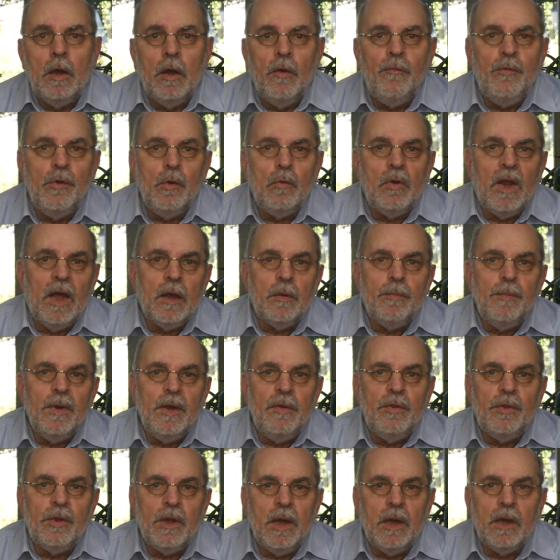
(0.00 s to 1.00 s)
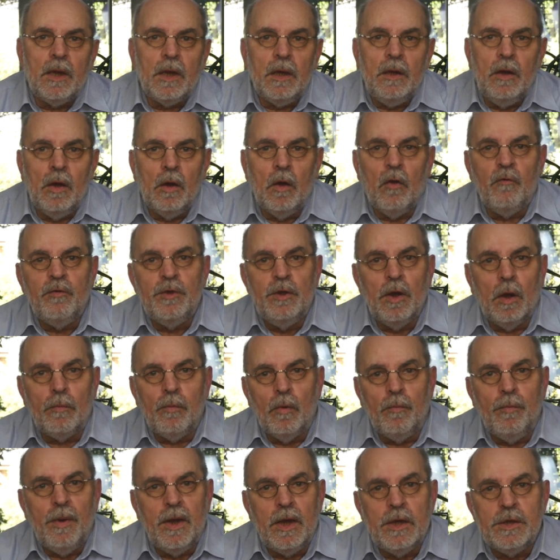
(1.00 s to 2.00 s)
If you, like me, think of
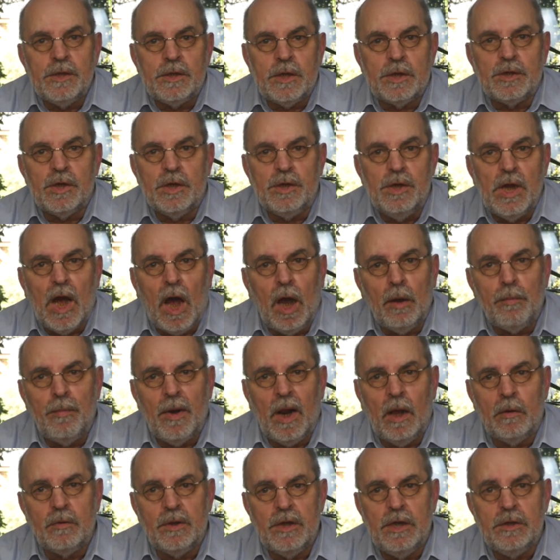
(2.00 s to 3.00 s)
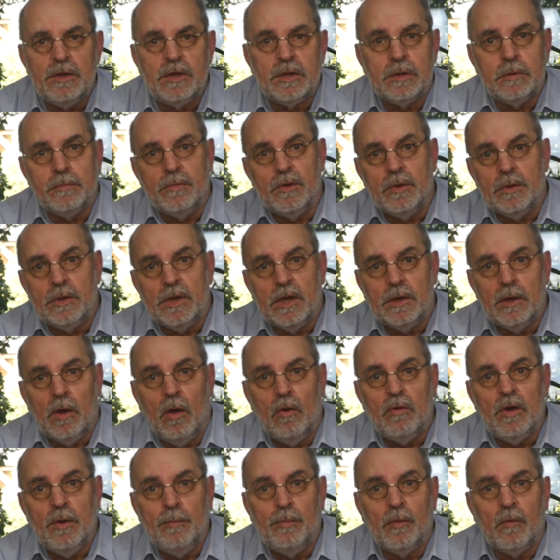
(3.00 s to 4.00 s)
double bass as a dark brown instrument that
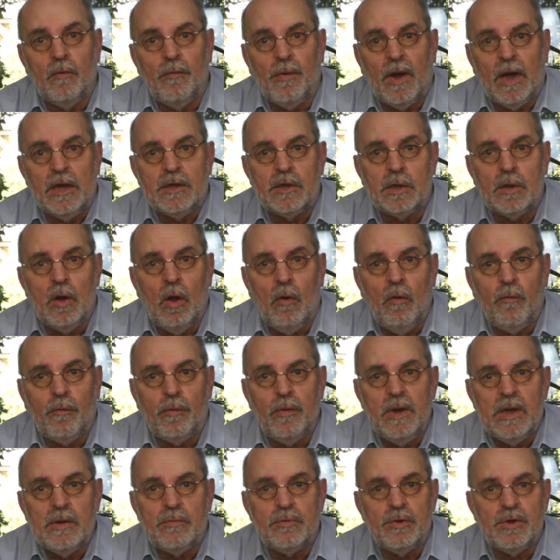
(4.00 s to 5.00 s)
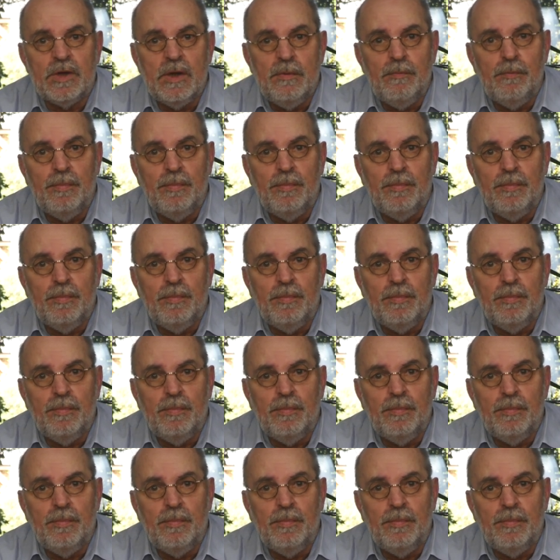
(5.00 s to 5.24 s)
only provides low-frequency